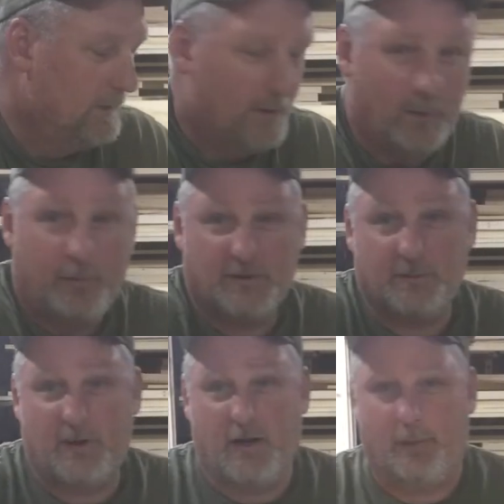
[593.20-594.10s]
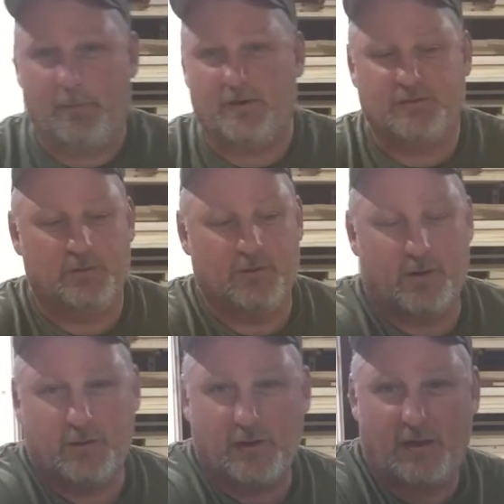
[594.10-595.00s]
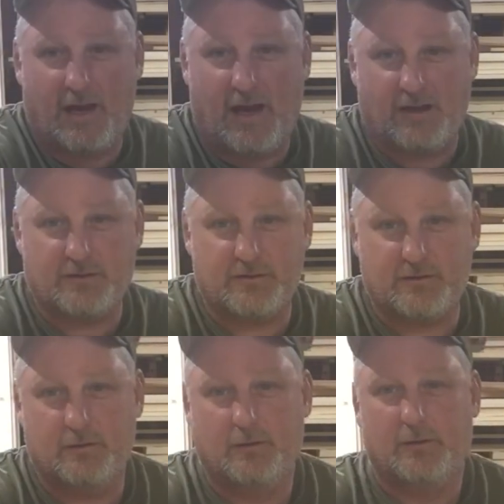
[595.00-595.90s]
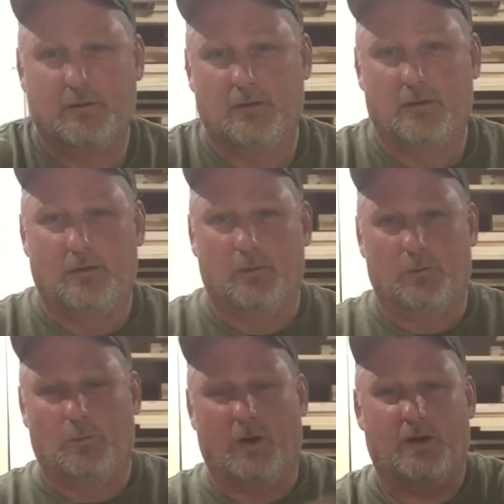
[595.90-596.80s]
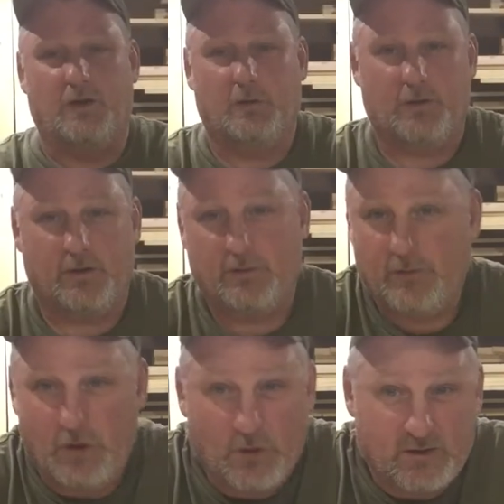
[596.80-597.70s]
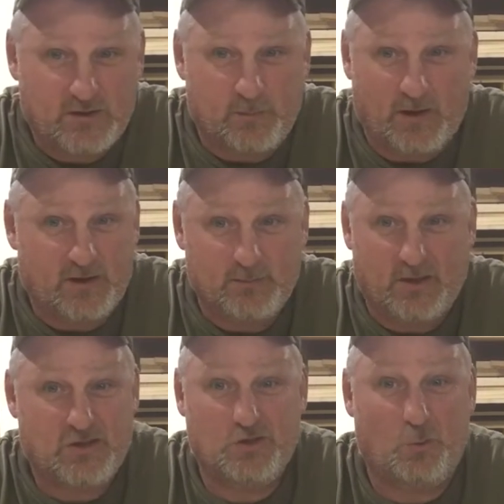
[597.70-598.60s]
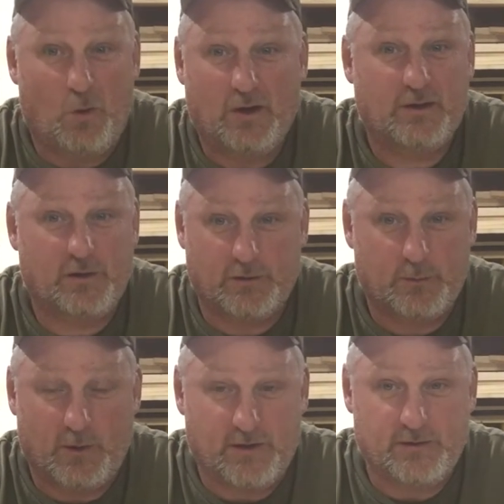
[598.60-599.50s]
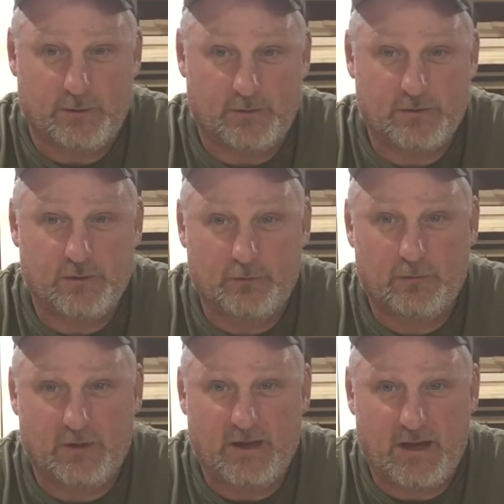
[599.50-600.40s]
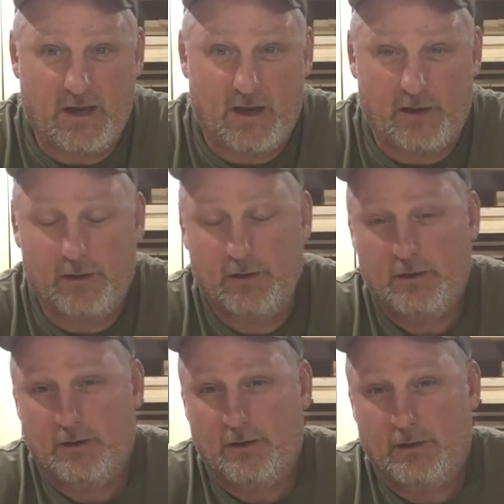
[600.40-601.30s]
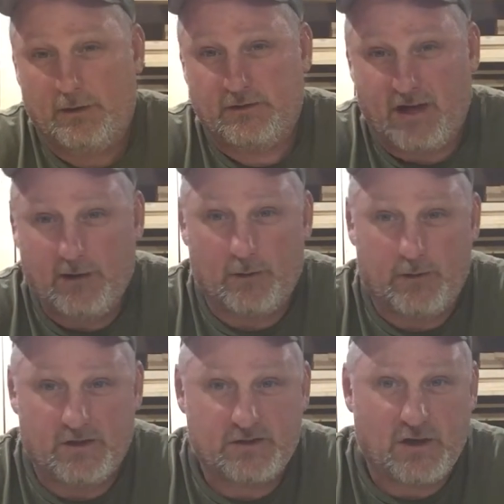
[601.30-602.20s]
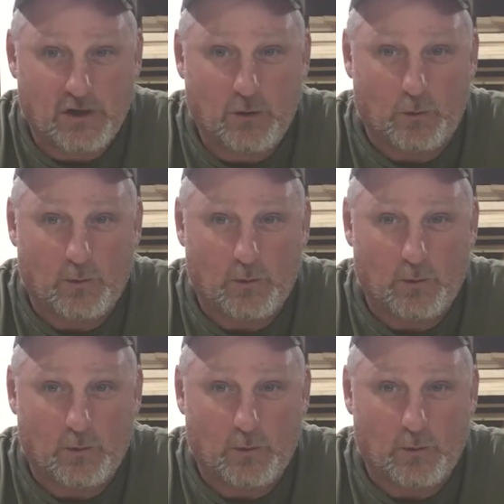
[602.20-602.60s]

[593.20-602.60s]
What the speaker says: that puts me up into another class where you can spend as much as you want on your 22. So you really can tailor this to you